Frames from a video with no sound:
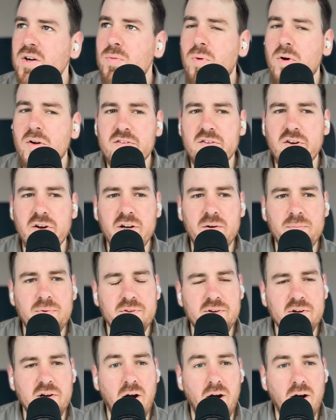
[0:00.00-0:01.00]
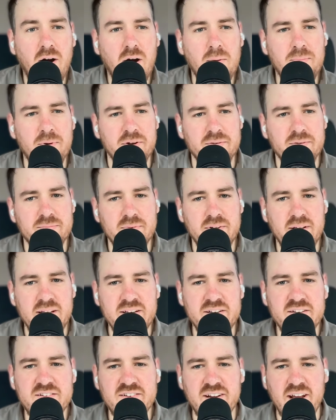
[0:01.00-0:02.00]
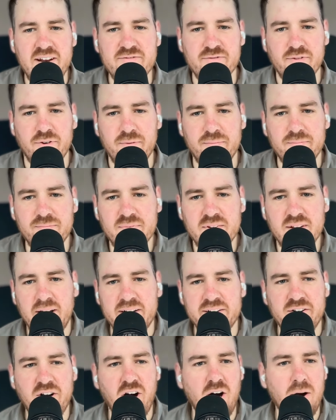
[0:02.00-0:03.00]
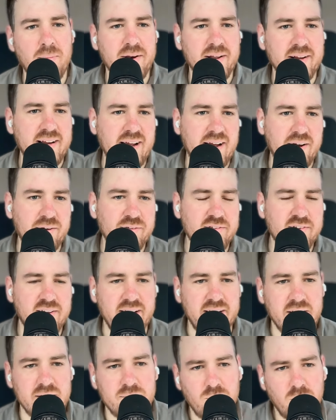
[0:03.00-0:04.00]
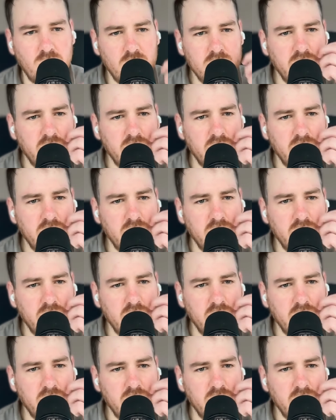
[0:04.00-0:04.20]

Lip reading: what's going on with carbon in general and carbon accounting and,